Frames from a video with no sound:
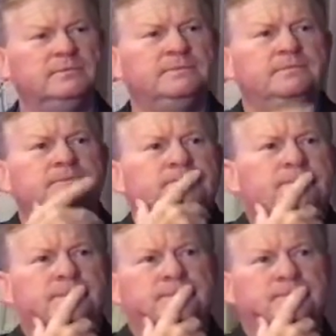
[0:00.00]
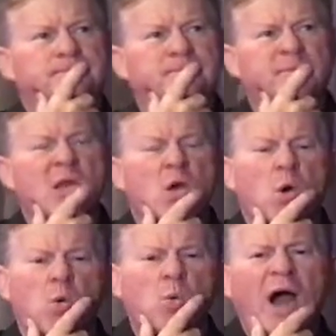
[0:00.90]
Hmm.
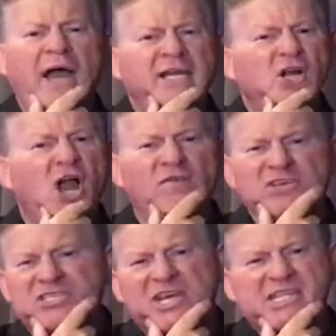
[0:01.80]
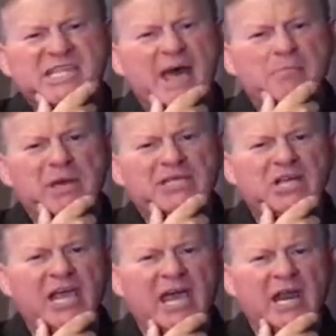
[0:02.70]
Why did all of a sudden that big
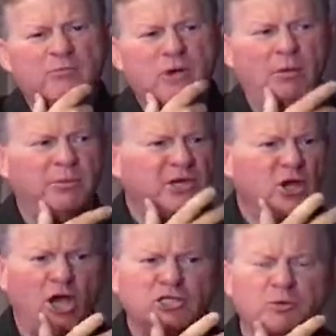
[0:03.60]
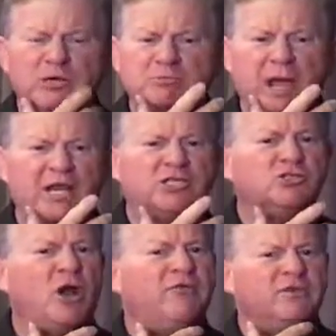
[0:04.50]
gigantic problem that caused so much pain and
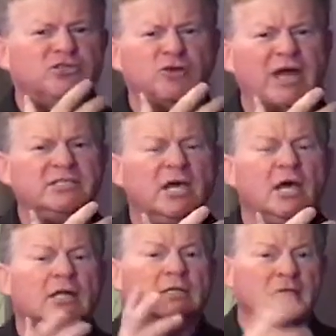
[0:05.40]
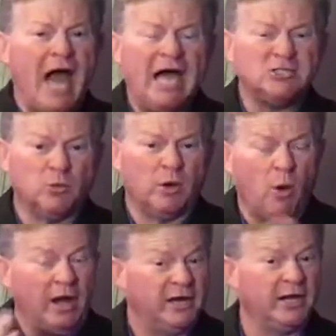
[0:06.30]
strife and stress last week,
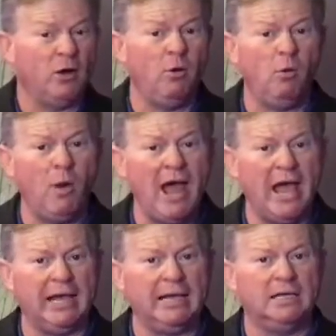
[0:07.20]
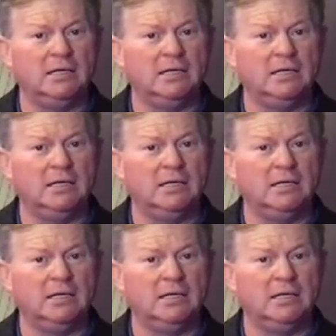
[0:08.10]
why did it go away?